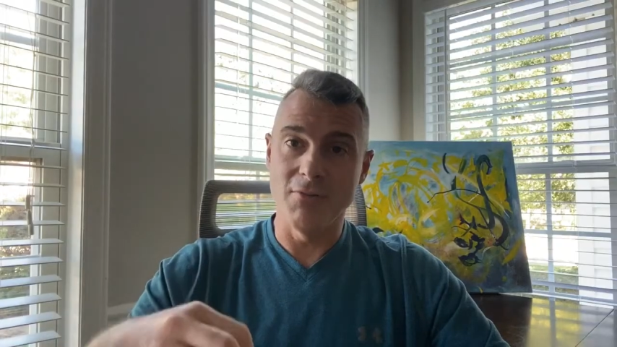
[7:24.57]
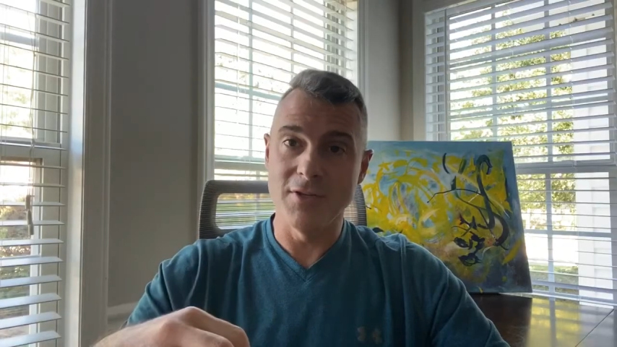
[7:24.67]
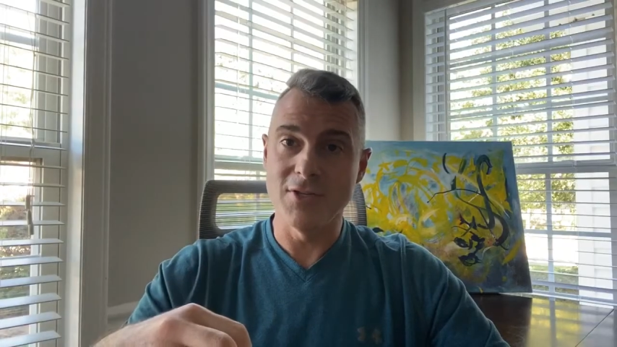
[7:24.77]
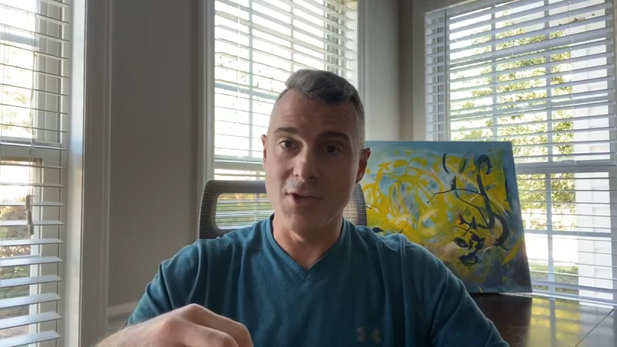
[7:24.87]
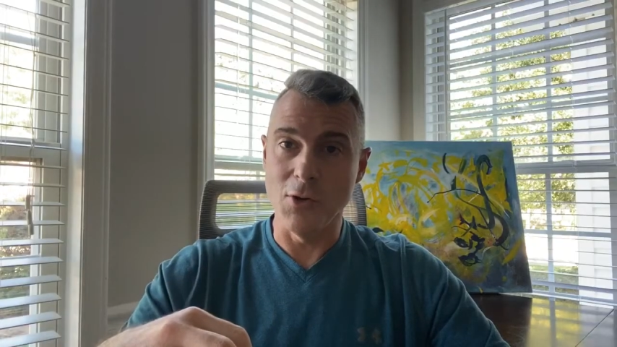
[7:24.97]

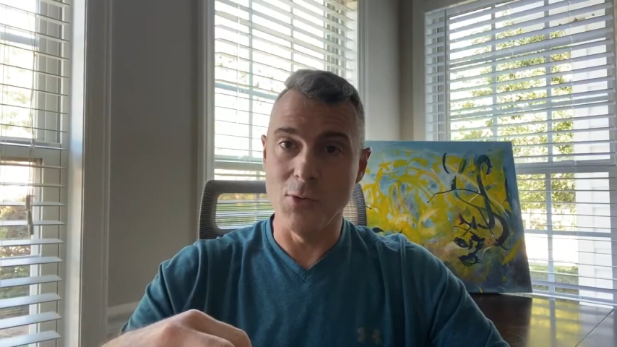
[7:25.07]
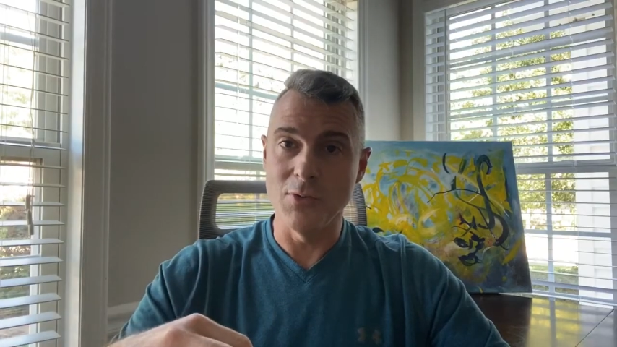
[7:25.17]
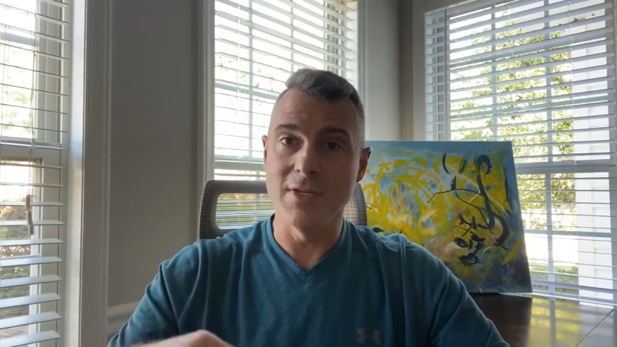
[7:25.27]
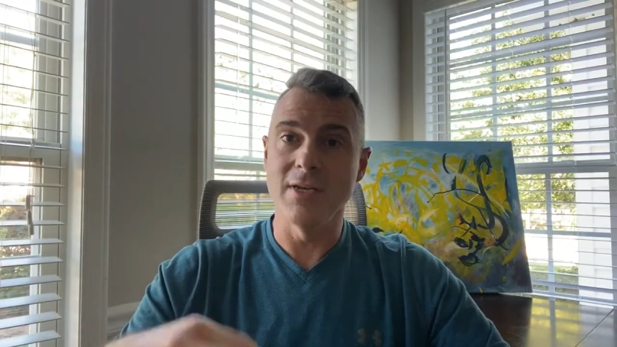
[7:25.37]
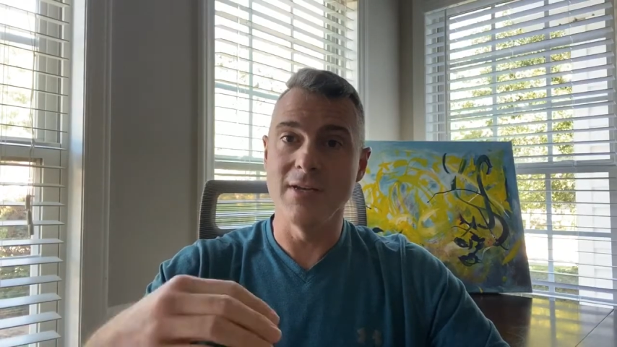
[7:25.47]
different
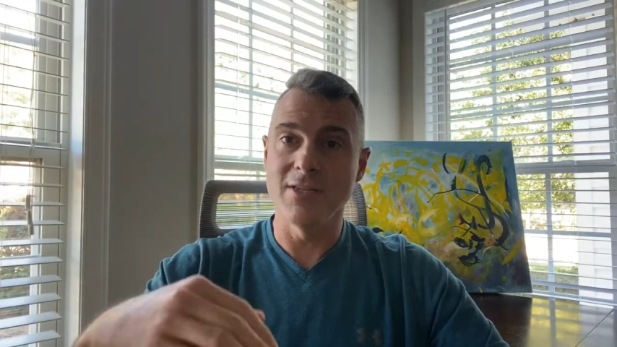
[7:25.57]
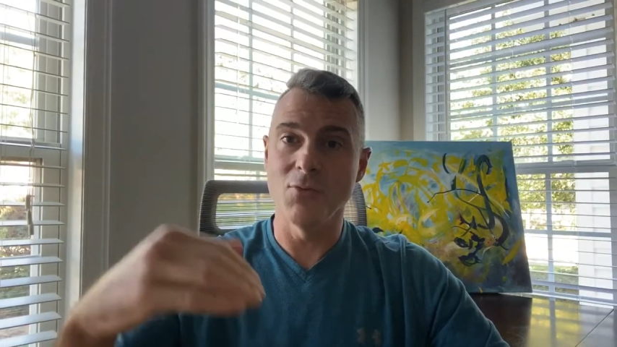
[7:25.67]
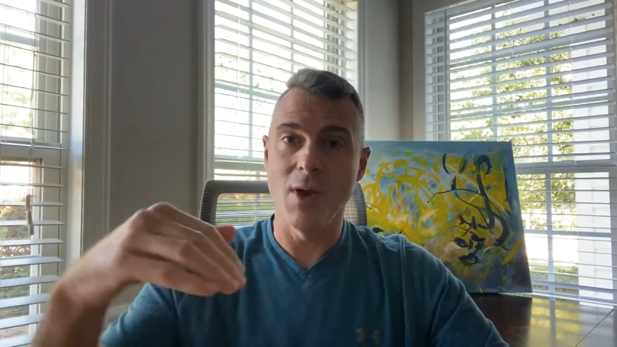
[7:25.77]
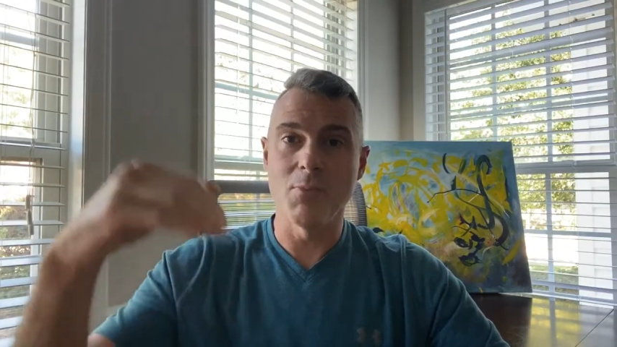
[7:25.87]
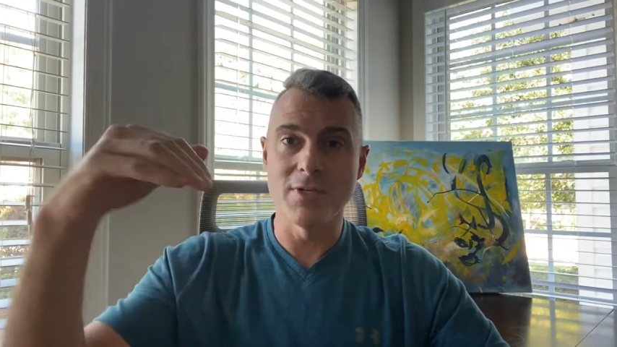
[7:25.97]
stones in it
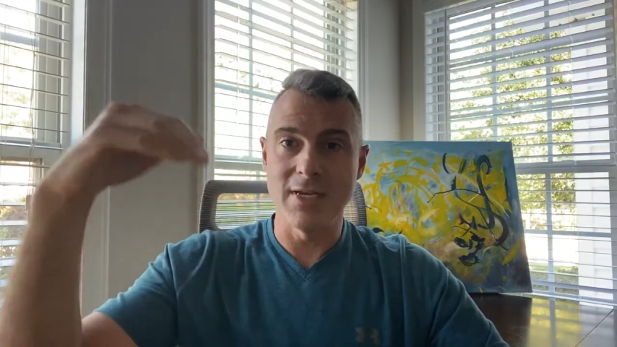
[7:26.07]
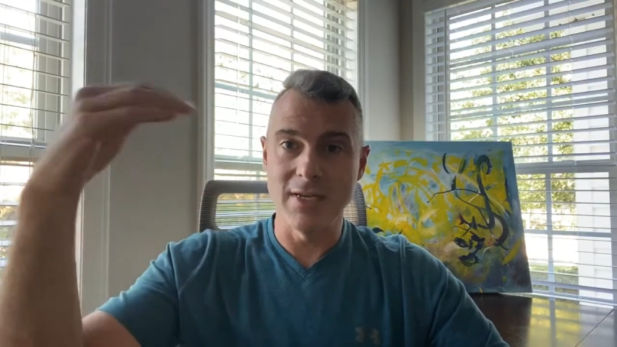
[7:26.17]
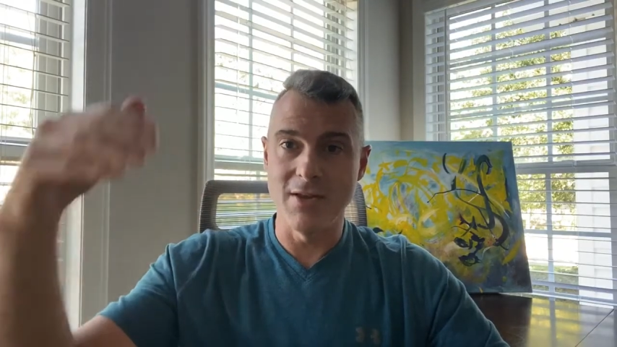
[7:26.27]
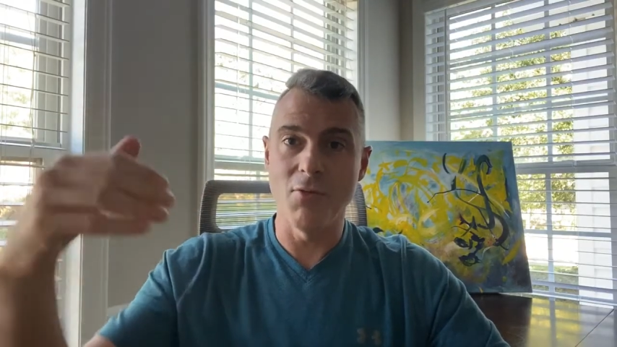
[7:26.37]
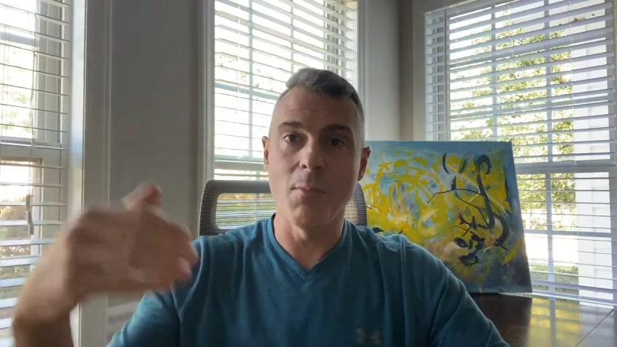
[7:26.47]
to
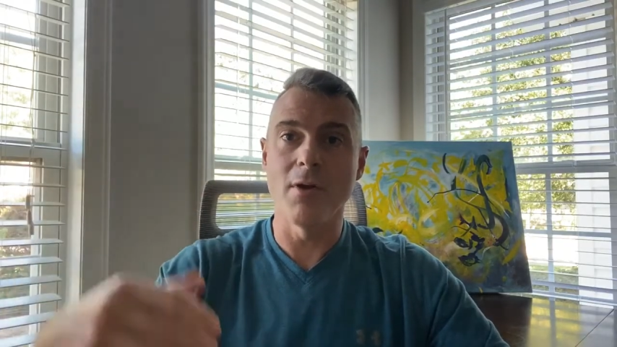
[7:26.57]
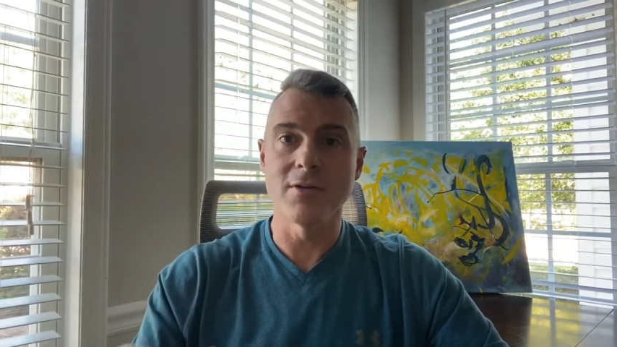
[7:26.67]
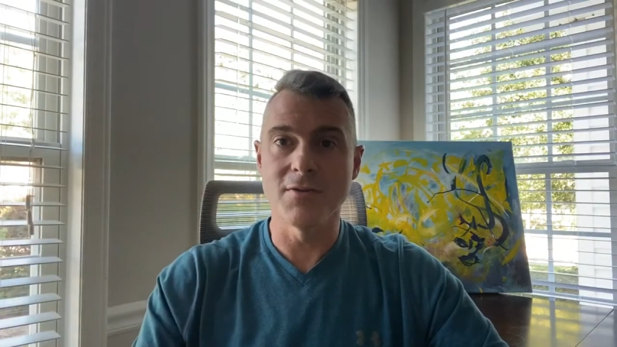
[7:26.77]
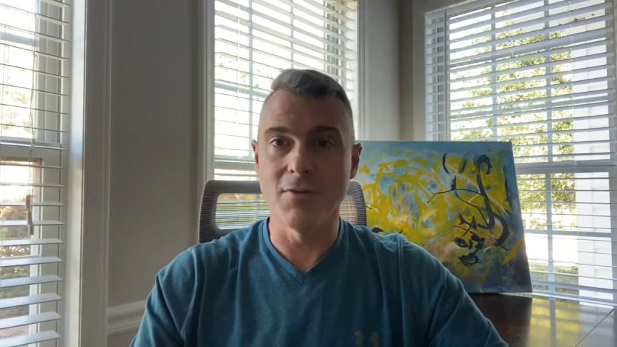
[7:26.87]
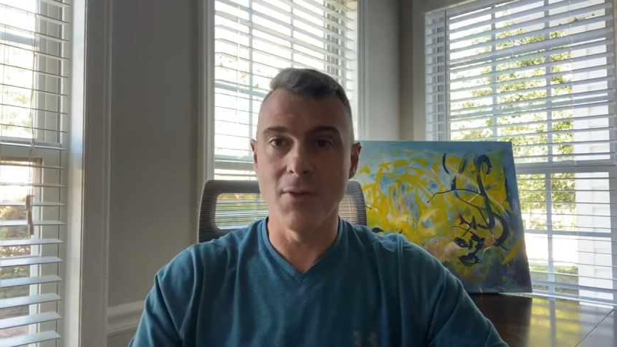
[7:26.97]
represent different
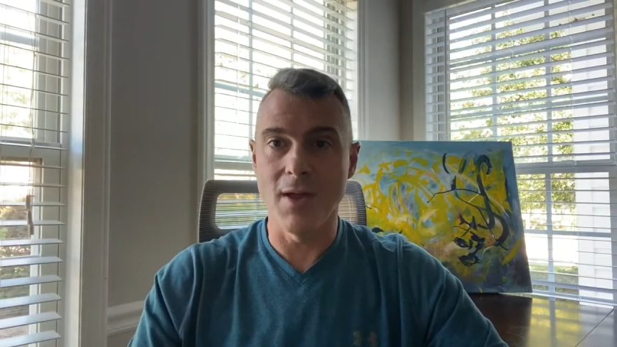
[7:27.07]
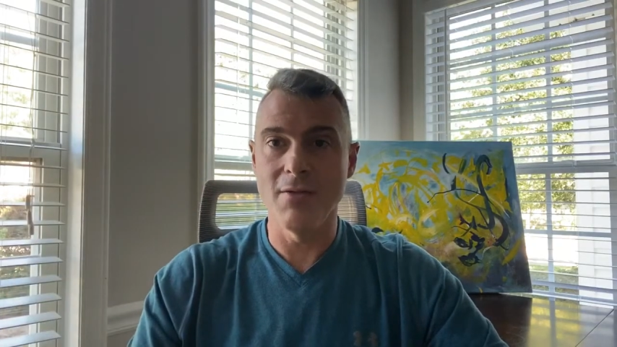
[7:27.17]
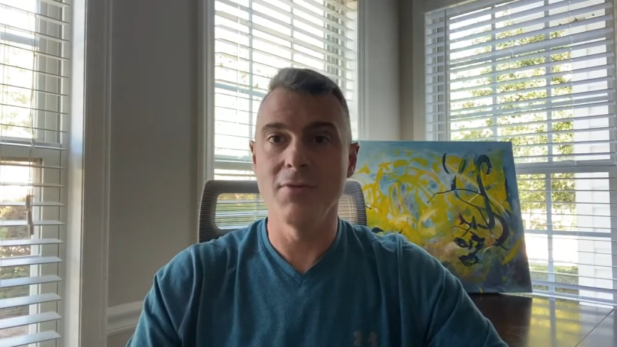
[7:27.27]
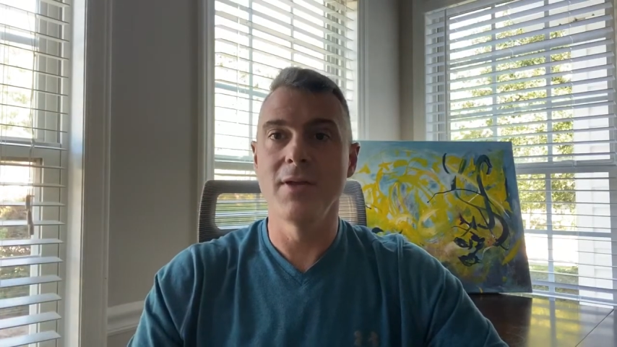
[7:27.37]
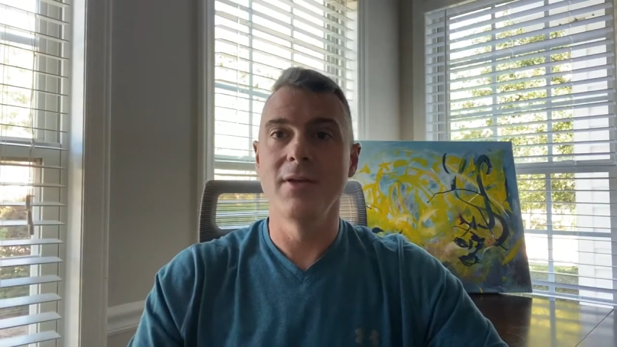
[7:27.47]
parts of your
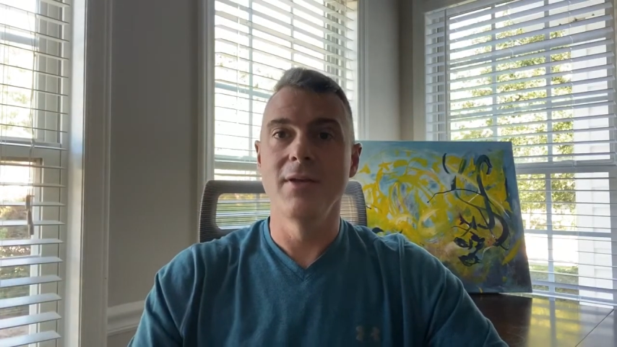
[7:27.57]
life.